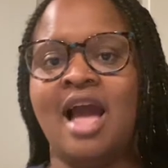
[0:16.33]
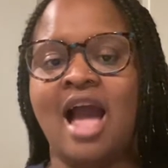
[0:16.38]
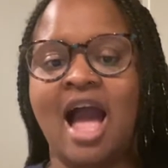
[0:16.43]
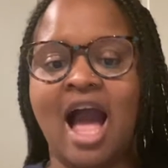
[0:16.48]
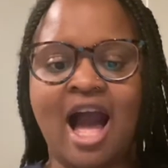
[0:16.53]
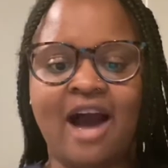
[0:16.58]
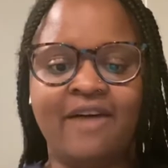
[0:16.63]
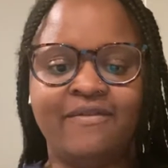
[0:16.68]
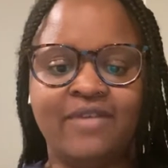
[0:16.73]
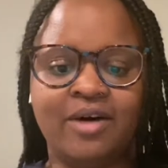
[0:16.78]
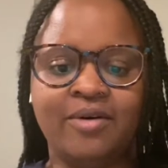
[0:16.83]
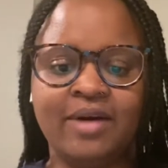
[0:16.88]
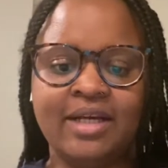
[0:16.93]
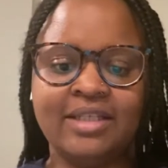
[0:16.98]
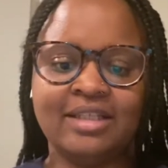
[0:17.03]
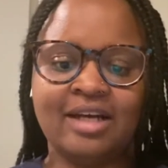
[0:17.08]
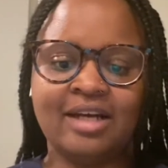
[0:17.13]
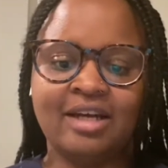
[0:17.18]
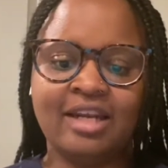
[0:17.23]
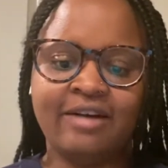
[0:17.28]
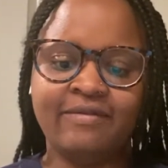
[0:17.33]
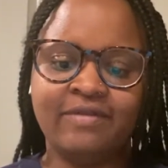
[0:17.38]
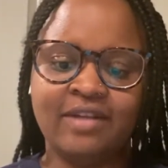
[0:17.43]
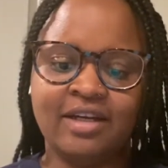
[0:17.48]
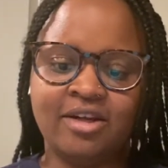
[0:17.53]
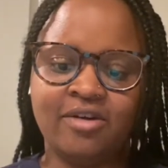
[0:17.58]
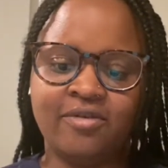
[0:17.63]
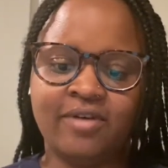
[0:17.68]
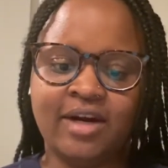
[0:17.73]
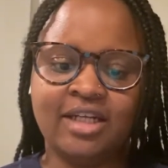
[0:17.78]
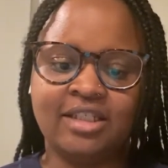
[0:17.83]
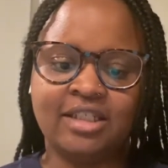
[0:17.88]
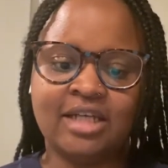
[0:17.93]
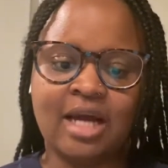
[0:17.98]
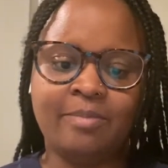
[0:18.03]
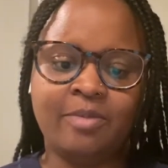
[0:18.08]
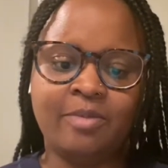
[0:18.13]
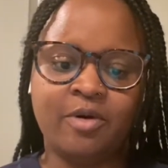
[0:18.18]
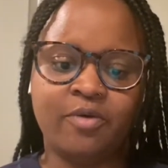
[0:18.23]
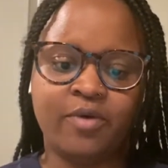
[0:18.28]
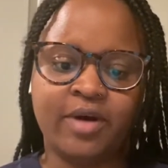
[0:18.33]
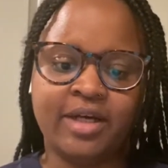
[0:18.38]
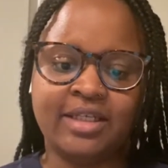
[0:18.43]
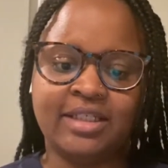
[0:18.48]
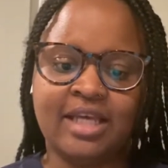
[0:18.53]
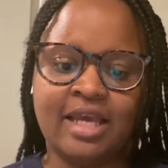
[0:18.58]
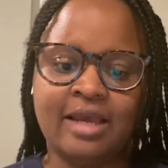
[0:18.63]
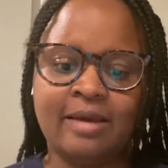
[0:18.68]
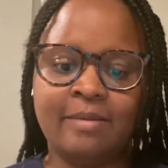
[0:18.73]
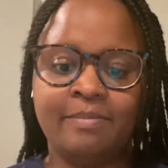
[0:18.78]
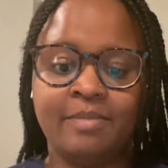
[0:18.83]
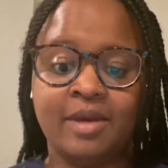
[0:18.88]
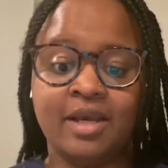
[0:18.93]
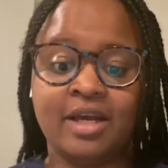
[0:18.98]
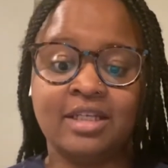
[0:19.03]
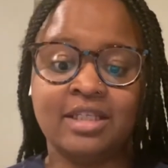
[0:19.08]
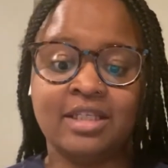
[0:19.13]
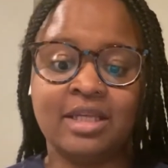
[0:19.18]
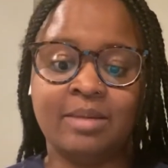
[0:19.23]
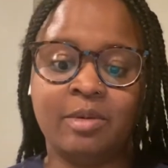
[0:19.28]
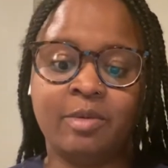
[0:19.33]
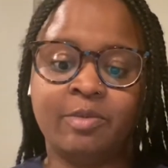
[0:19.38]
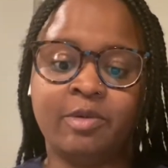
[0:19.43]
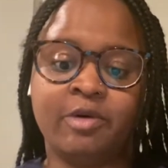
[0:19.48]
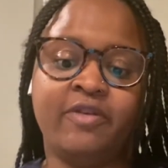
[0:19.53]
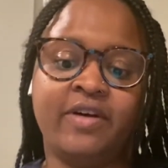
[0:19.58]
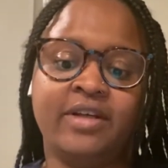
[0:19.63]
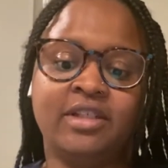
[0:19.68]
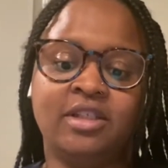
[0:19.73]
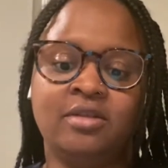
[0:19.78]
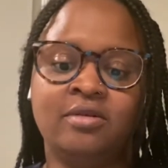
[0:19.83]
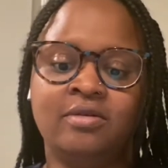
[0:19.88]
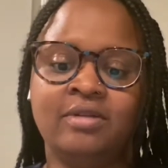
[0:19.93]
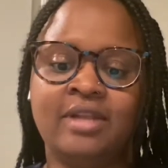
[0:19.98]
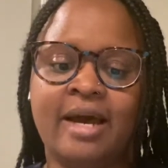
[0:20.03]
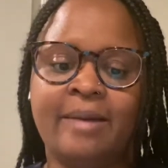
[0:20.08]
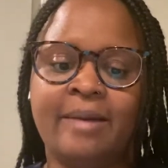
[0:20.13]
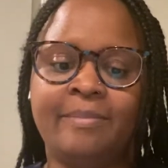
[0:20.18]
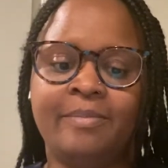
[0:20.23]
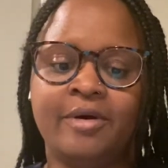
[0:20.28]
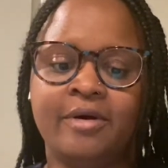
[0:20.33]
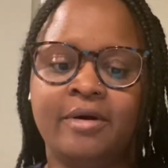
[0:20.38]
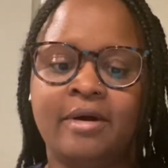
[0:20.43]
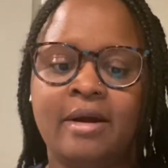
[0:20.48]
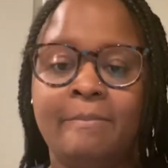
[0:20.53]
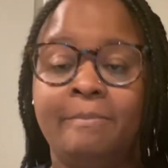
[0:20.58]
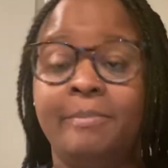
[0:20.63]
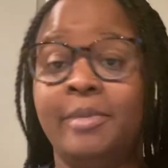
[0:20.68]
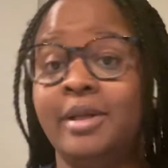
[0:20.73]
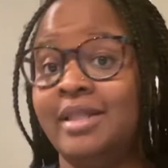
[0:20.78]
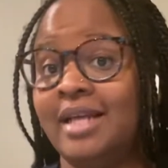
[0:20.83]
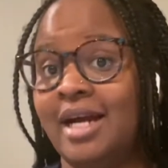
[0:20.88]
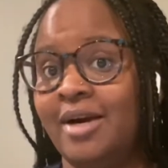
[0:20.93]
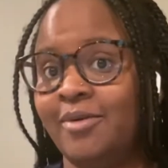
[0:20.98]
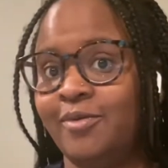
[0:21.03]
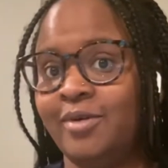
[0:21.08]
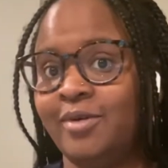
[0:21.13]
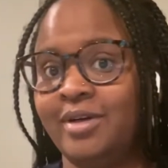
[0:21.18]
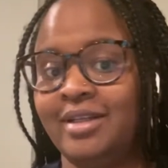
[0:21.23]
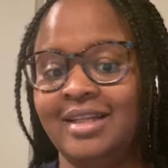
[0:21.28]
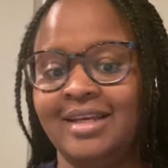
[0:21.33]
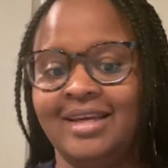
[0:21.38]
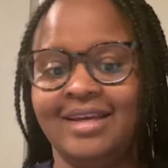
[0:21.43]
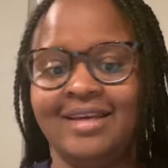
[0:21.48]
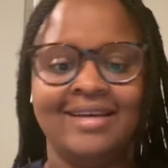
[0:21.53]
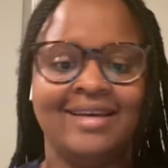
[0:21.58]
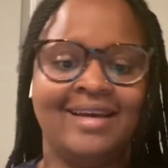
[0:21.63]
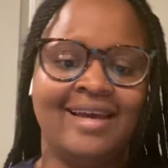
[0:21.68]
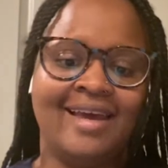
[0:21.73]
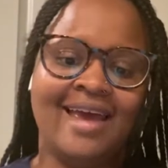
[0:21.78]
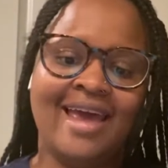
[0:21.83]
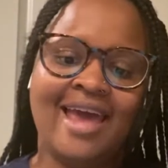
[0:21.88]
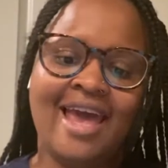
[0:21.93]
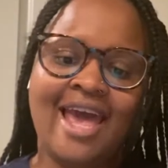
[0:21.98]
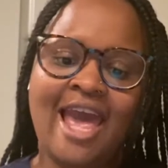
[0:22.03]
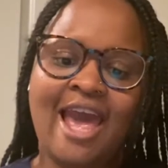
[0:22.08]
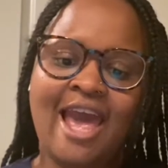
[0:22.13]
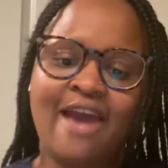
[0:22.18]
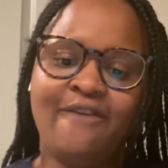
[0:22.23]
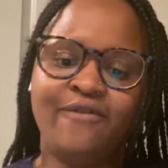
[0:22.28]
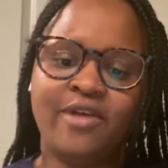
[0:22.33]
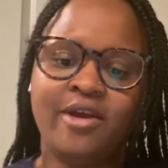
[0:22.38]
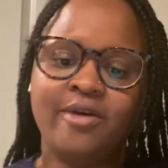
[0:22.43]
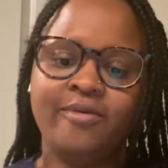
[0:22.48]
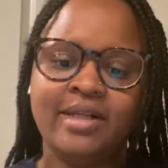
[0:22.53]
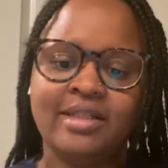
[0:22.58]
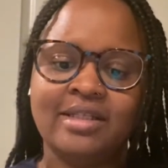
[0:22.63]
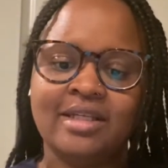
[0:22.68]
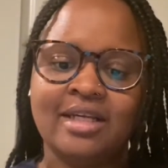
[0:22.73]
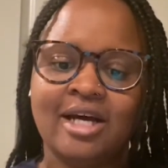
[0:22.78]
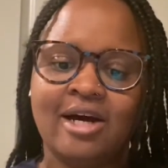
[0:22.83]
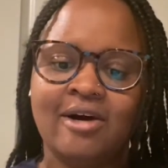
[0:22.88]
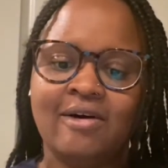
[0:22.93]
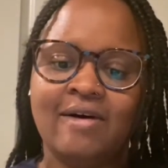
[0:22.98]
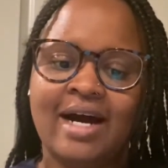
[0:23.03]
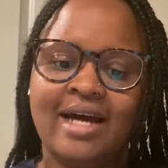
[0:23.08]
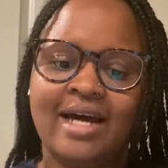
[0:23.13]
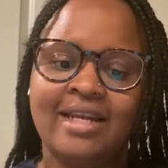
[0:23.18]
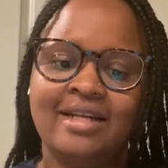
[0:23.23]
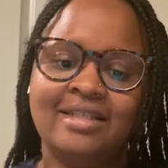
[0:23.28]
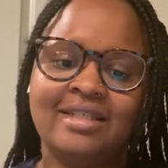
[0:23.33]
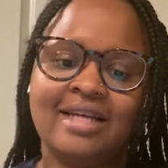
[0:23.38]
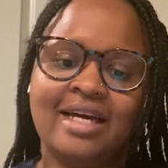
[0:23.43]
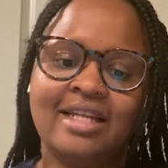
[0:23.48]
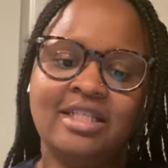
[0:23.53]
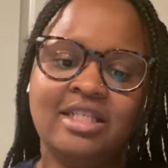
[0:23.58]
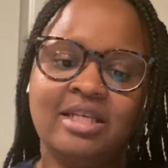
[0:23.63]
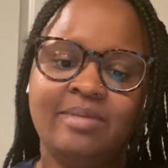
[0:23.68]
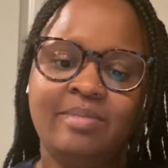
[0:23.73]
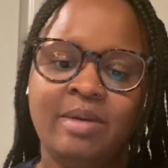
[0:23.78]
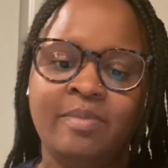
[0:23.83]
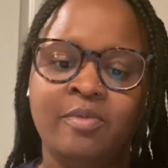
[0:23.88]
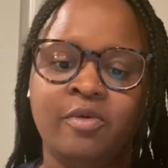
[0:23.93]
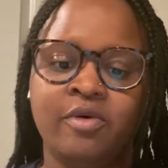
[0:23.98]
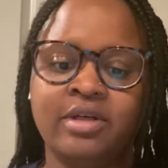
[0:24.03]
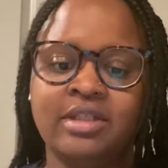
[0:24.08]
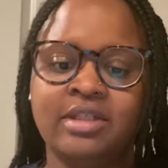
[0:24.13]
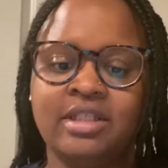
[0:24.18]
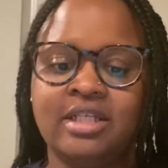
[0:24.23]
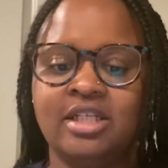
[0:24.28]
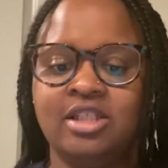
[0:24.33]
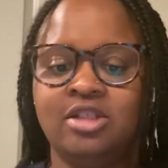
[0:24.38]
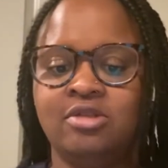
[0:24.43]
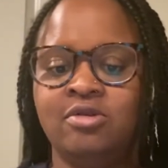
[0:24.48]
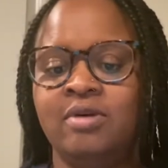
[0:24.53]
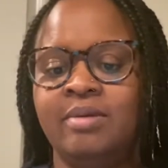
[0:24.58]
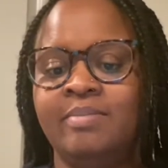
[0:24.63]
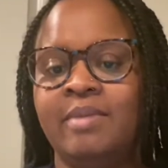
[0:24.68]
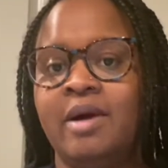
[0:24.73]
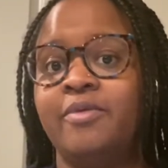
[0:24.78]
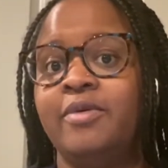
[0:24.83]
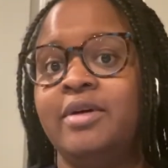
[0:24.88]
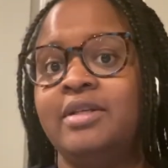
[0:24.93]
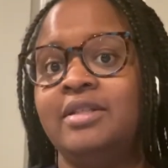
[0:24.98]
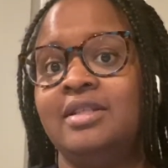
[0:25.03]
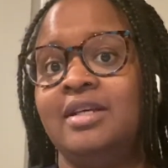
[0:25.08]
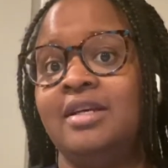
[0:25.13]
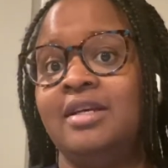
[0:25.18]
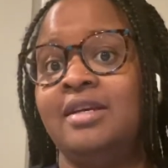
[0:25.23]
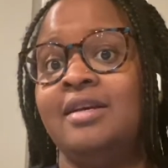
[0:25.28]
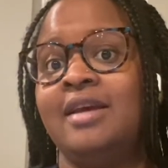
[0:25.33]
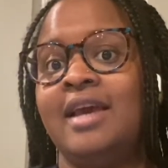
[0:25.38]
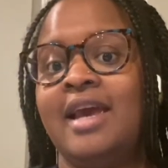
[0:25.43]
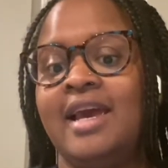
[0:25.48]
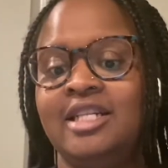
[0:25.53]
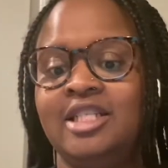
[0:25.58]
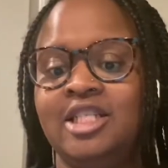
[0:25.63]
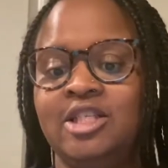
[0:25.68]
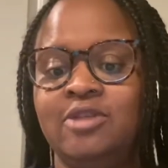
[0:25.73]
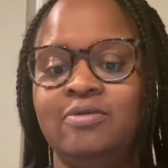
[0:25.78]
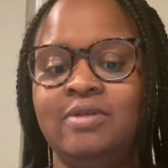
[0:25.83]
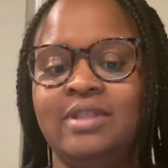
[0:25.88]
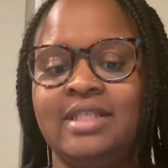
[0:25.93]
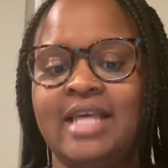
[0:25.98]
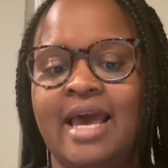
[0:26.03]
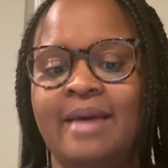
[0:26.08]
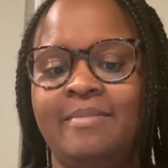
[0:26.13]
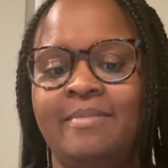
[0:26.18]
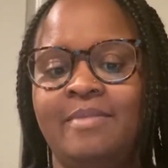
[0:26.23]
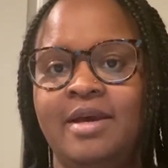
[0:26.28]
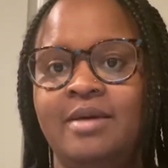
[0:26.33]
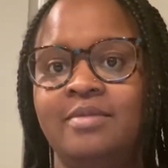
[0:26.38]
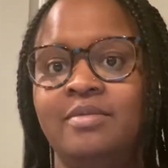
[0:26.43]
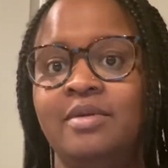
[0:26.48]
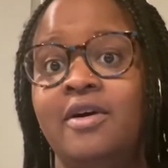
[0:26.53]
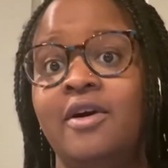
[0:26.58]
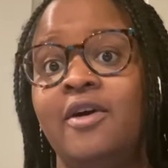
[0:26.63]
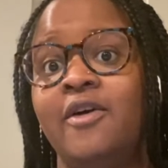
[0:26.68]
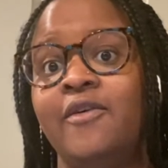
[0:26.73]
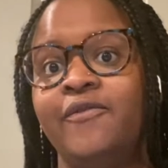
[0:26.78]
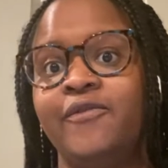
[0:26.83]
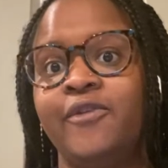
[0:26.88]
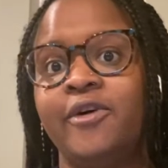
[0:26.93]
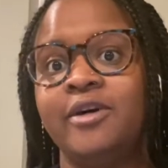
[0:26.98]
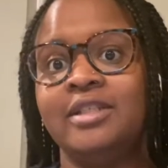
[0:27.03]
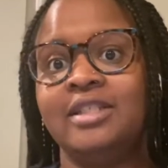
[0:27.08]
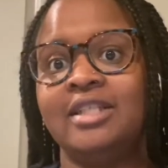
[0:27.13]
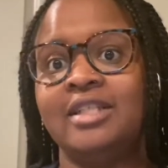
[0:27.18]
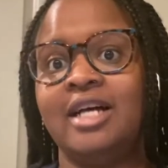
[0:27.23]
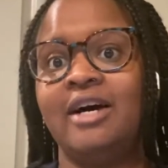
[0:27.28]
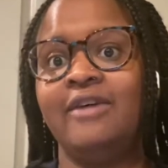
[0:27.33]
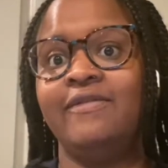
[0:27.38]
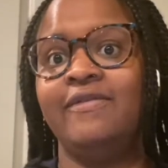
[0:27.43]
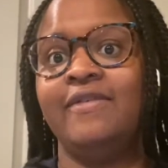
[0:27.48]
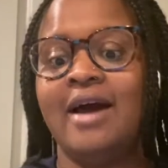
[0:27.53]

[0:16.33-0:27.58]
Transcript: I've always thought I've done a great job of resting because I'm a professional napper, but not really. A few weeks ago, I decided to be more intentional in my resting and to Sabbath. First off,